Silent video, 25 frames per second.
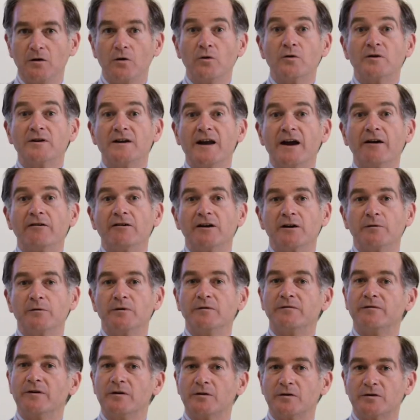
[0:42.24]
Ordinarily,
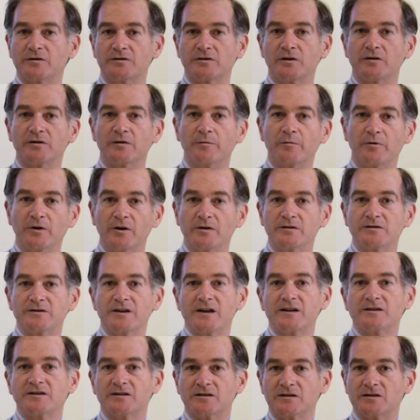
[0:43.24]
we'd focus on the
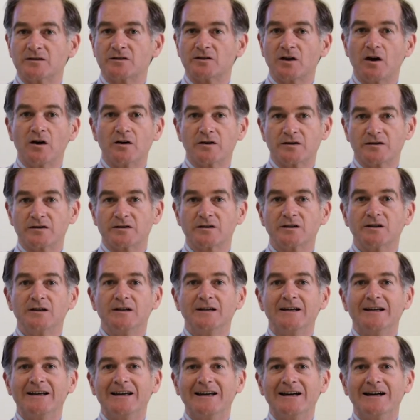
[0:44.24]
process and stocks
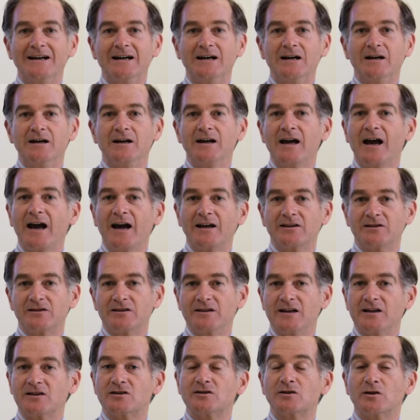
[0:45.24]
to
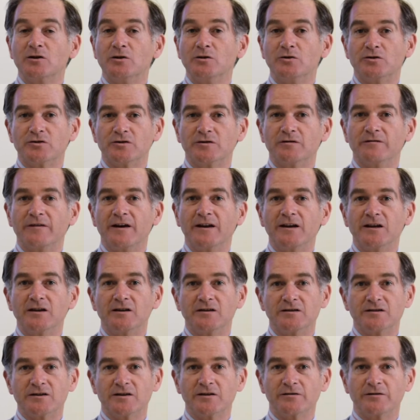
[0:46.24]
the exclusion of any
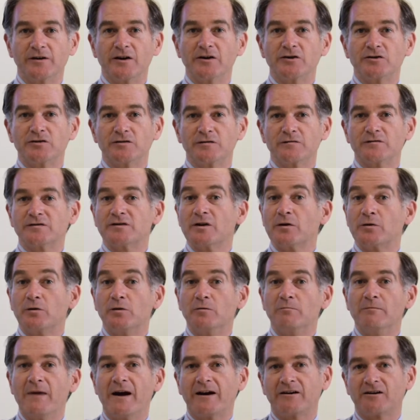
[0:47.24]
consideration of
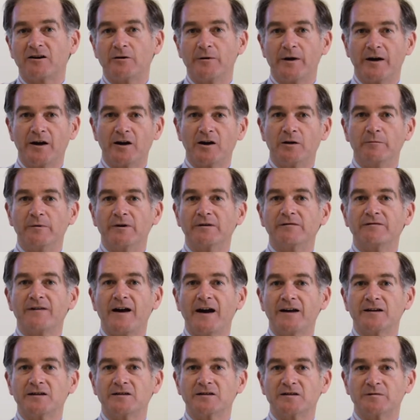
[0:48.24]
so-called macroeconomic
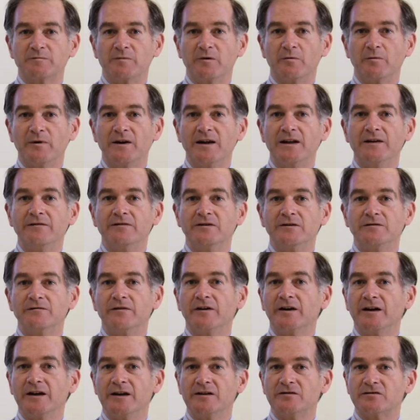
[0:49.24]
factors, but we live in a
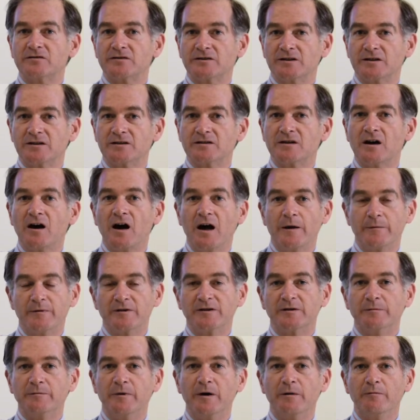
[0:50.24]
very interesting time
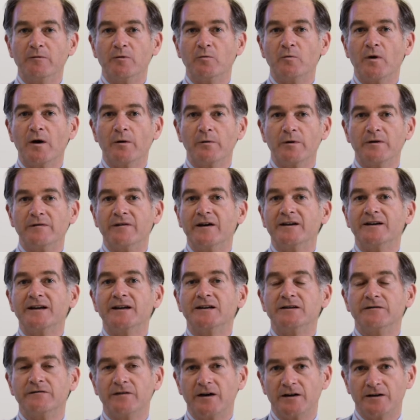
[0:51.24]
at the moment where we've
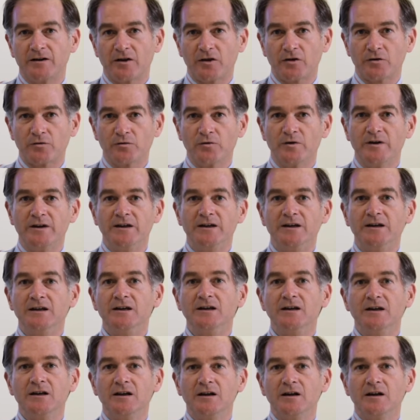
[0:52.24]
identified three
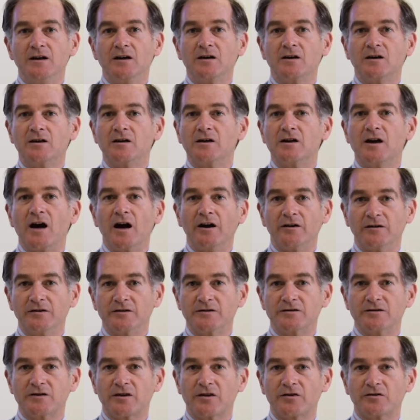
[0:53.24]

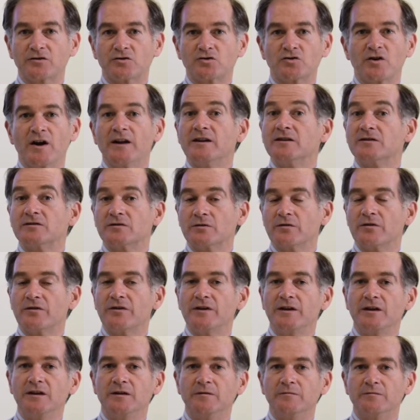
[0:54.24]
concurrent trends or
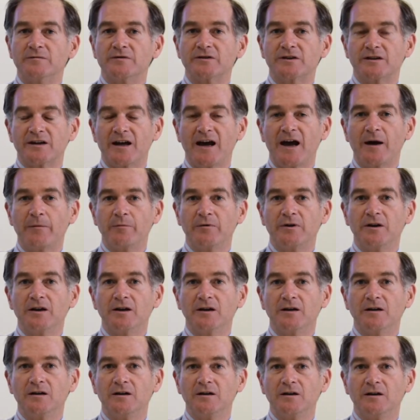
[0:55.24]
themes that are
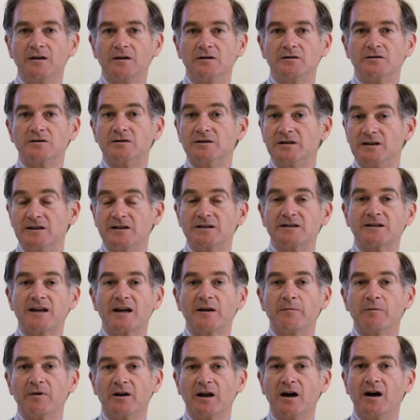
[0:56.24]
happening to
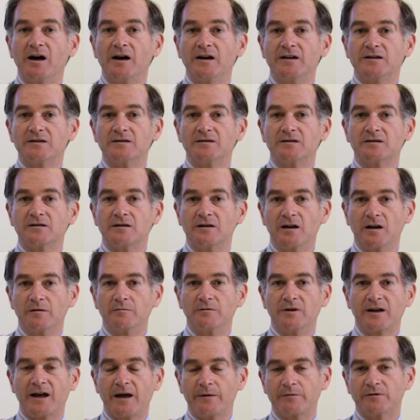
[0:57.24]
destabilize
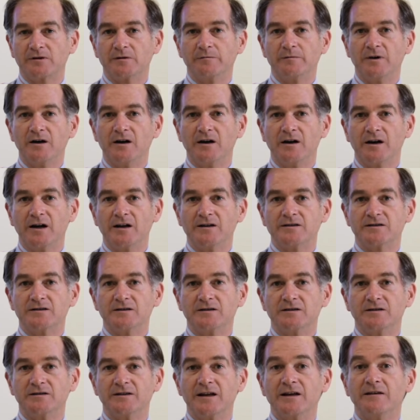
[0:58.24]
global capital markets,
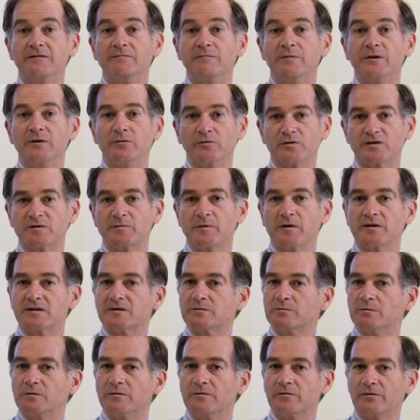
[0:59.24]
and they've been
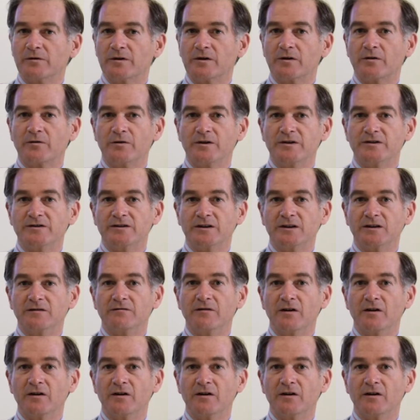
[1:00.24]
responsible for increasing the